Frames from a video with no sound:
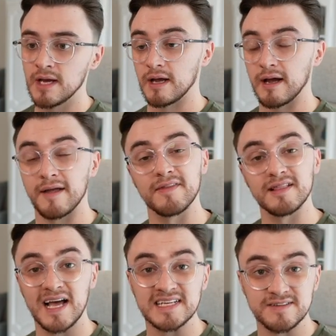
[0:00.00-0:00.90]
And the
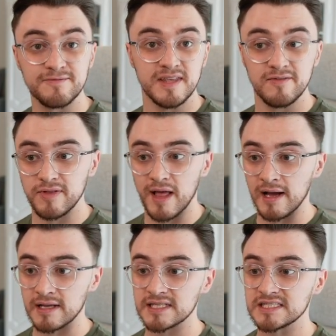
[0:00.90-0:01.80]
last V
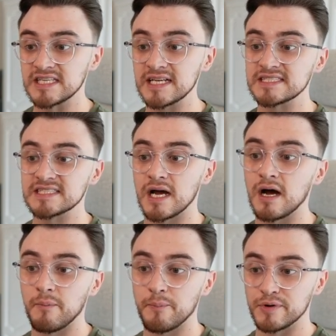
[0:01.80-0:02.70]
flag sets
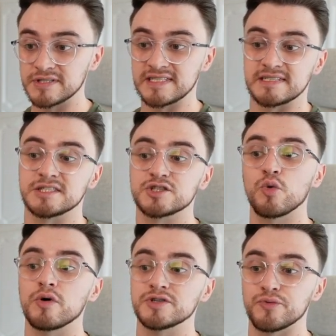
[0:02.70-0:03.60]
up persistent
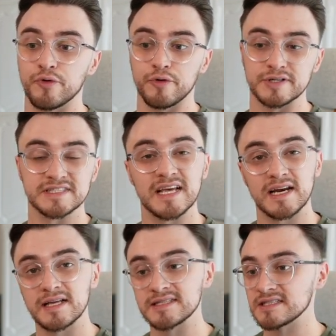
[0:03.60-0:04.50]
storage for your
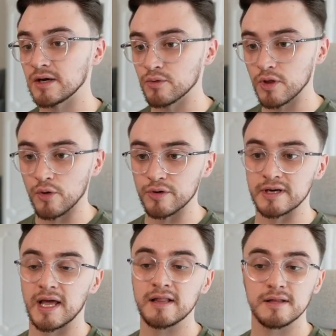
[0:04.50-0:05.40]
settings, downloaded
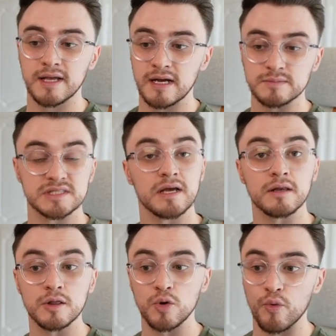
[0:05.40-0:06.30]
LLMs,
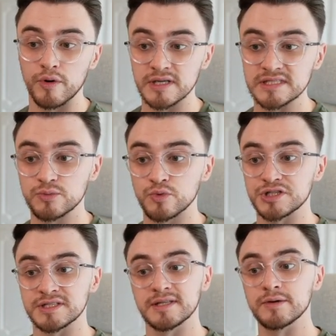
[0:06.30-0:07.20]
and LoRa's, which
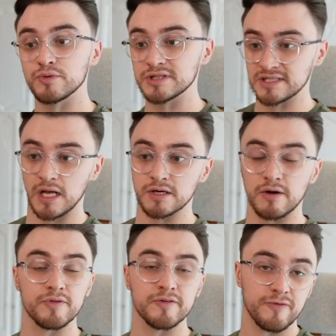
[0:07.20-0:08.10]
is the result
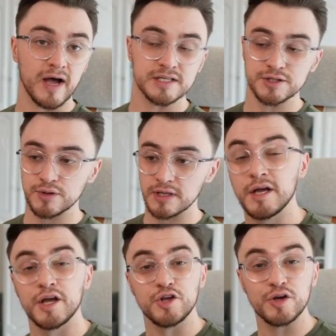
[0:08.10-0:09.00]
of the fine-tuning.
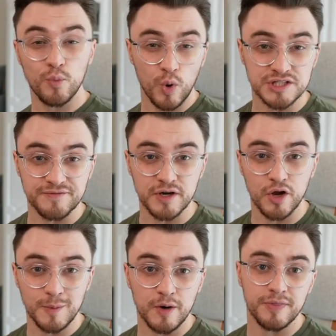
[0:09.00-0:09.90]
You can watch a
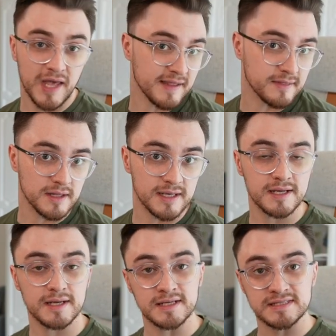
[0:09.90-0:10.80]
video about that, the
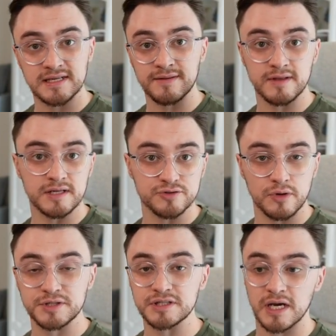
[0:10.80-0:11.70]
link is in the
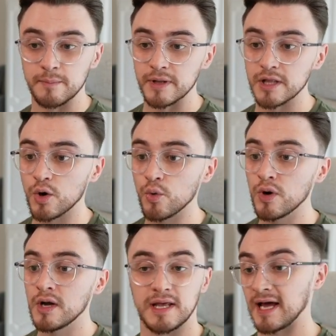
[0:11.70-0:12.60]
description down below.
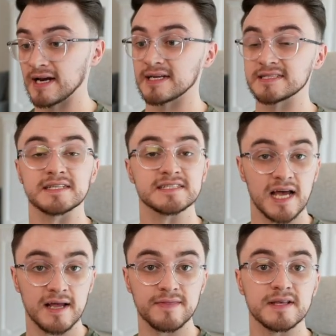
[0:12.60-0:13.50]
And as I
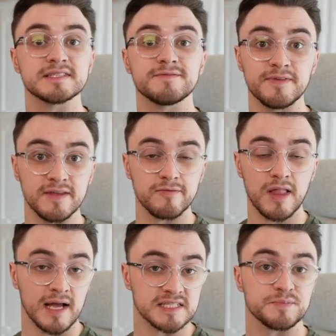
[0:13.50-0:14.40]
said, this V
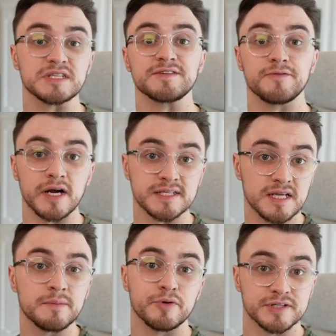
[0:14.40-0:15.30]
flag specifies
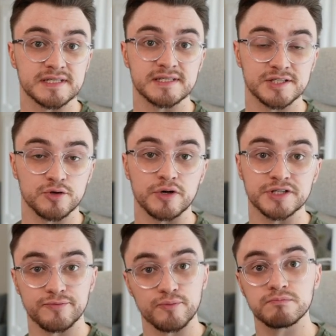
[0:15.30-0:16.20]
a persistent
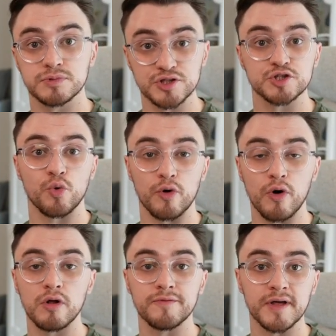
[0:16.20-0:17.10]
storage to store
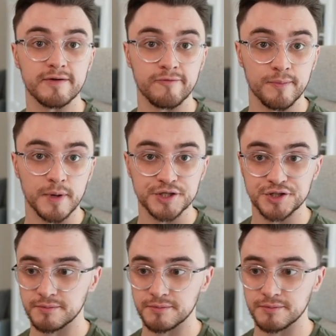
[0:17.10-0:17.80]
all of that information.